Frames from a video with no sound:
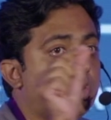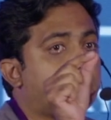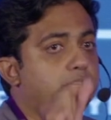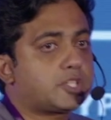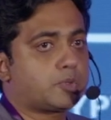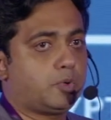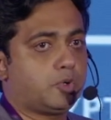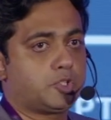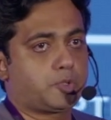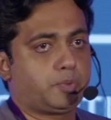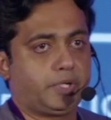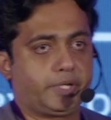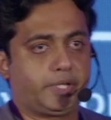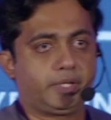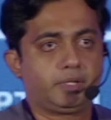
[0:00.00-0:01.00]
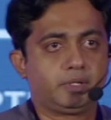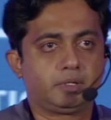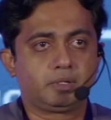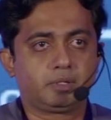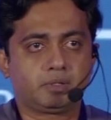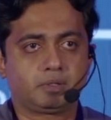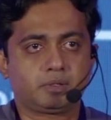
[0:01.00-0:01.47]
responsibility,
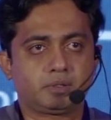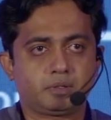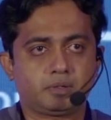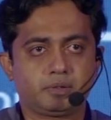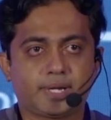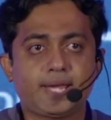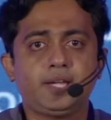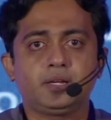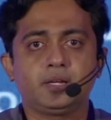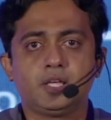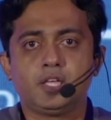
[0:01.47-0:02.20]
right?